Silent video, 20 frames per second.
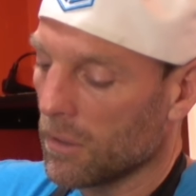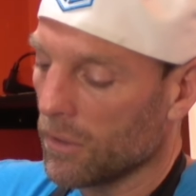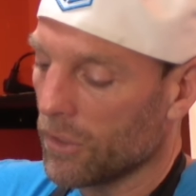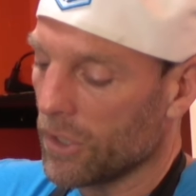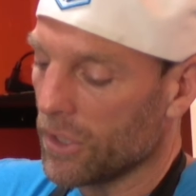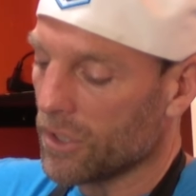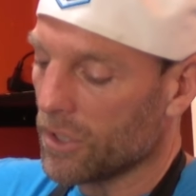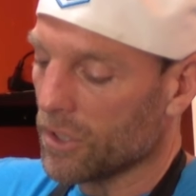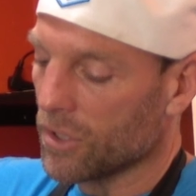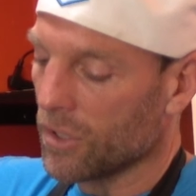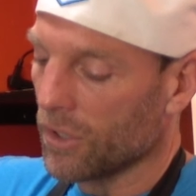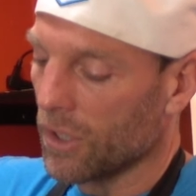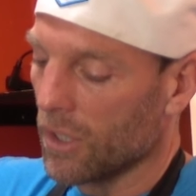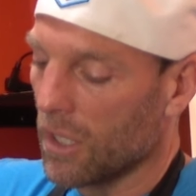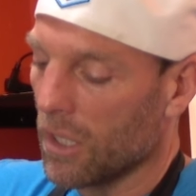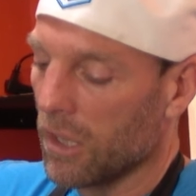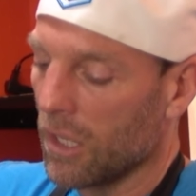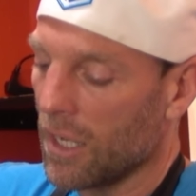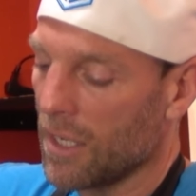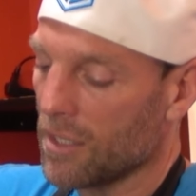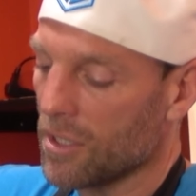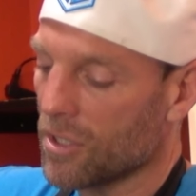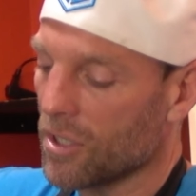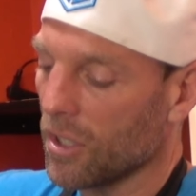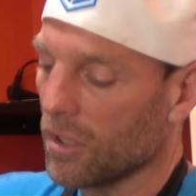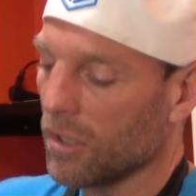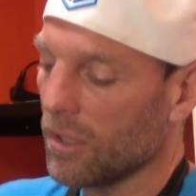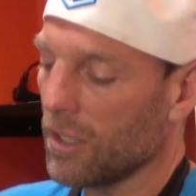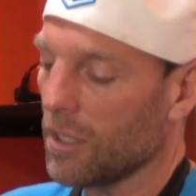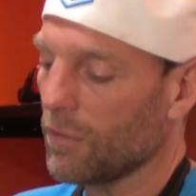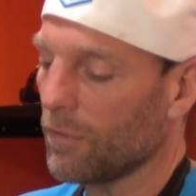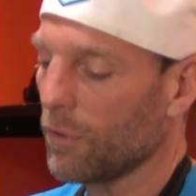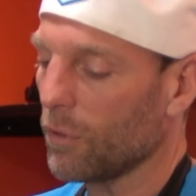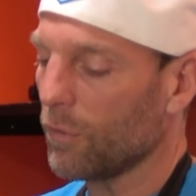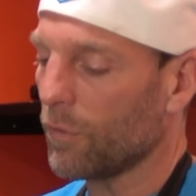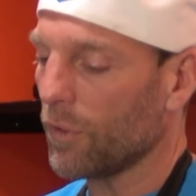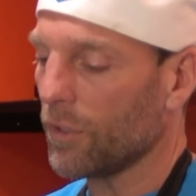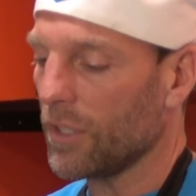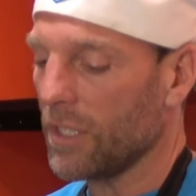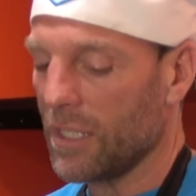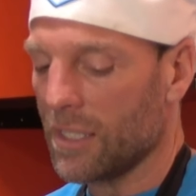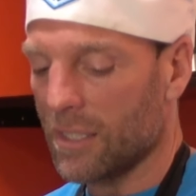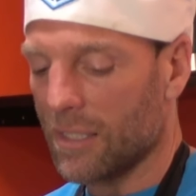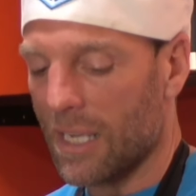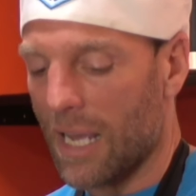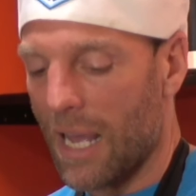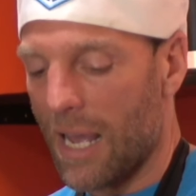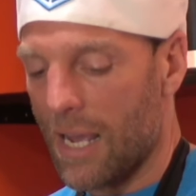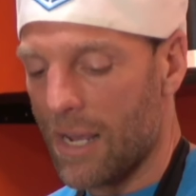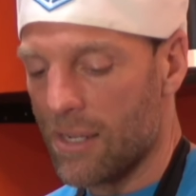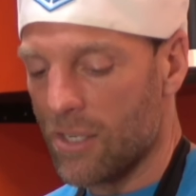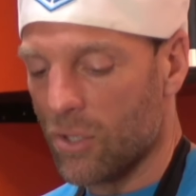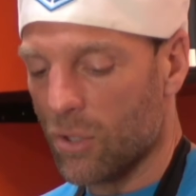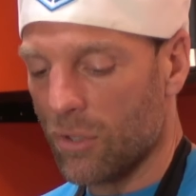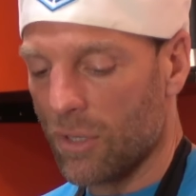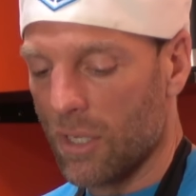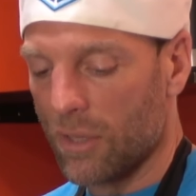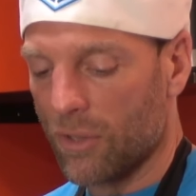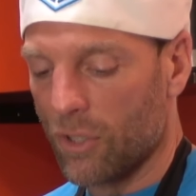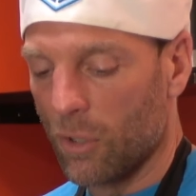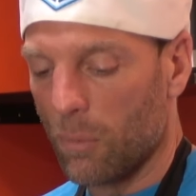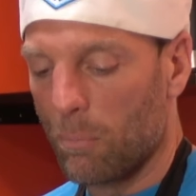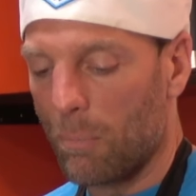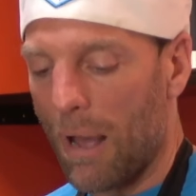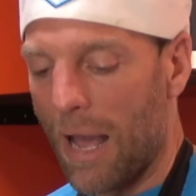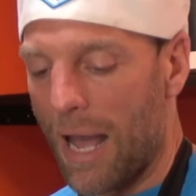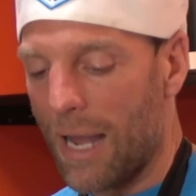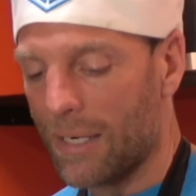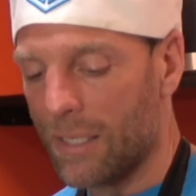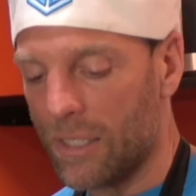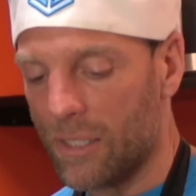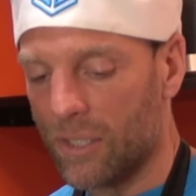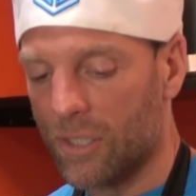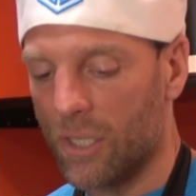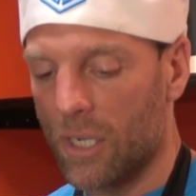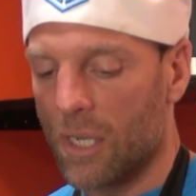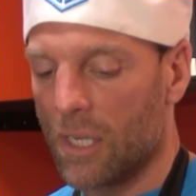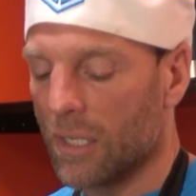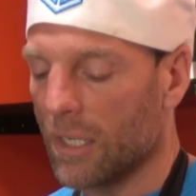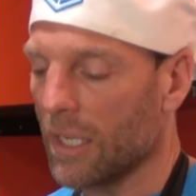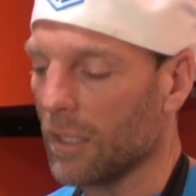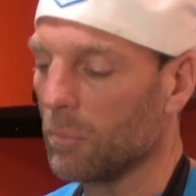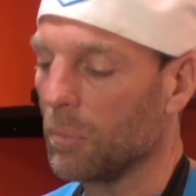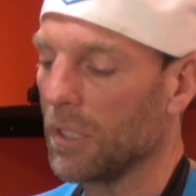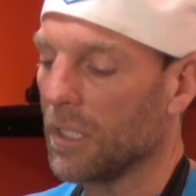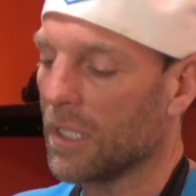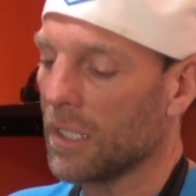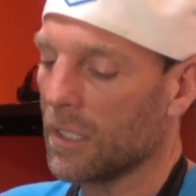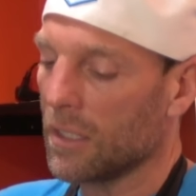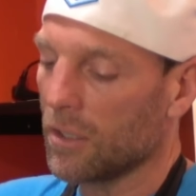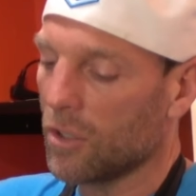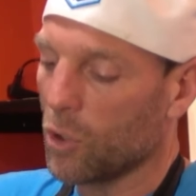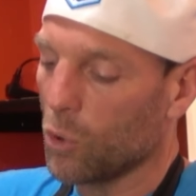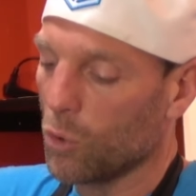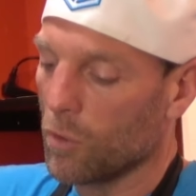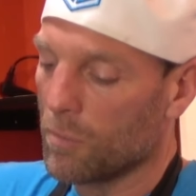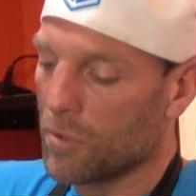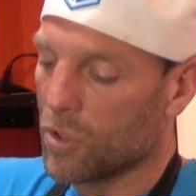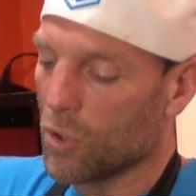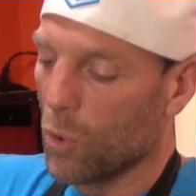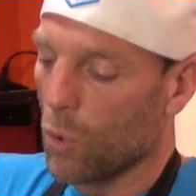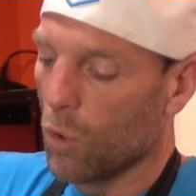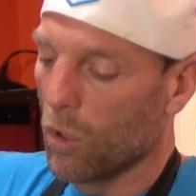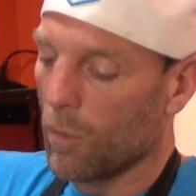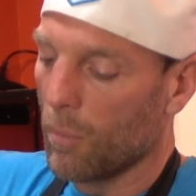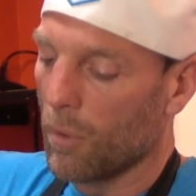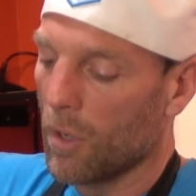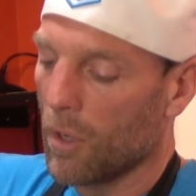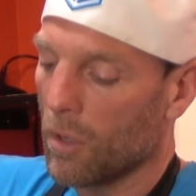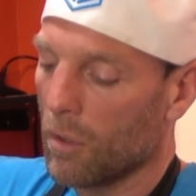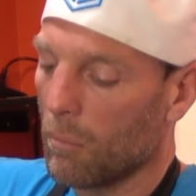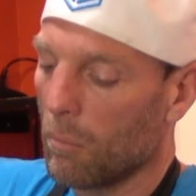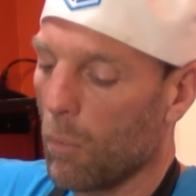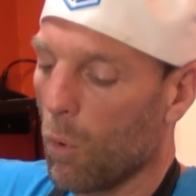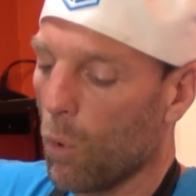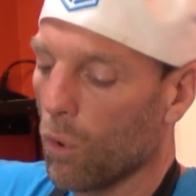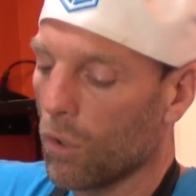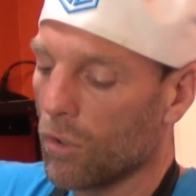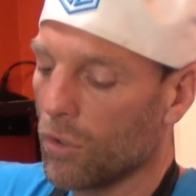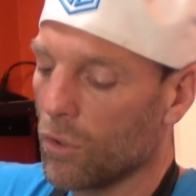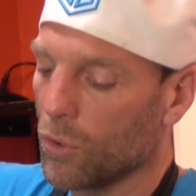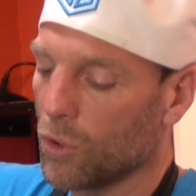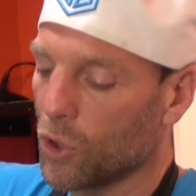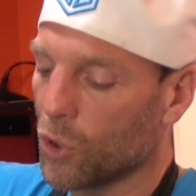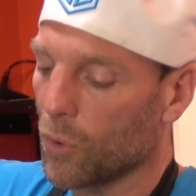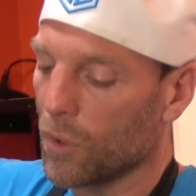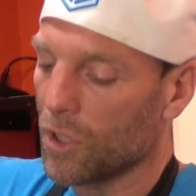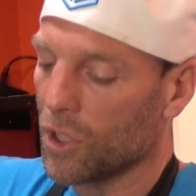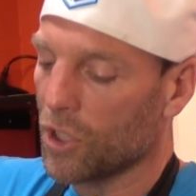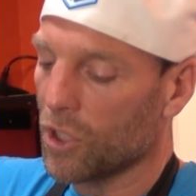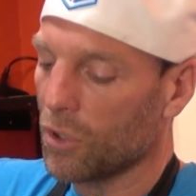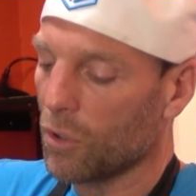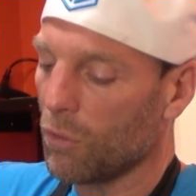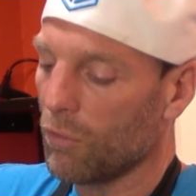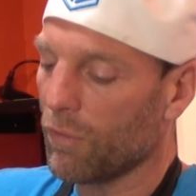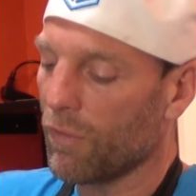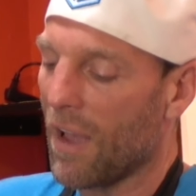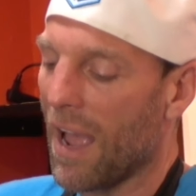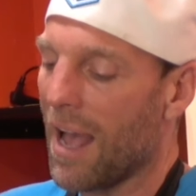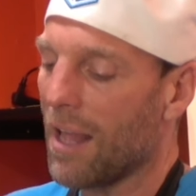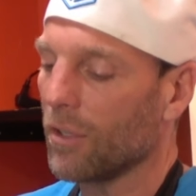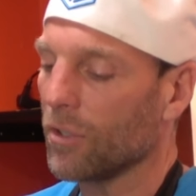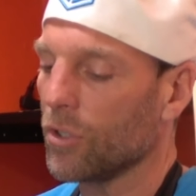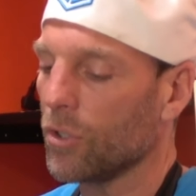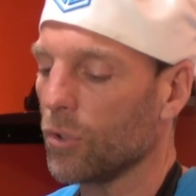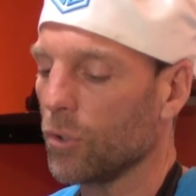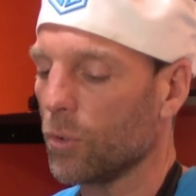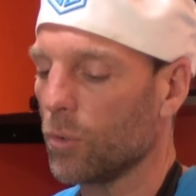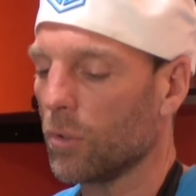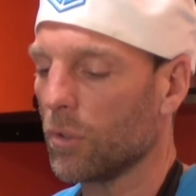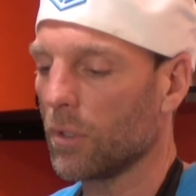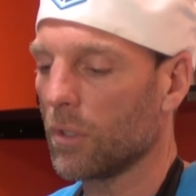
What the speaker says: This is going to cleanse the liver for these guys so that their bodies can begin to absorb more nutritional value.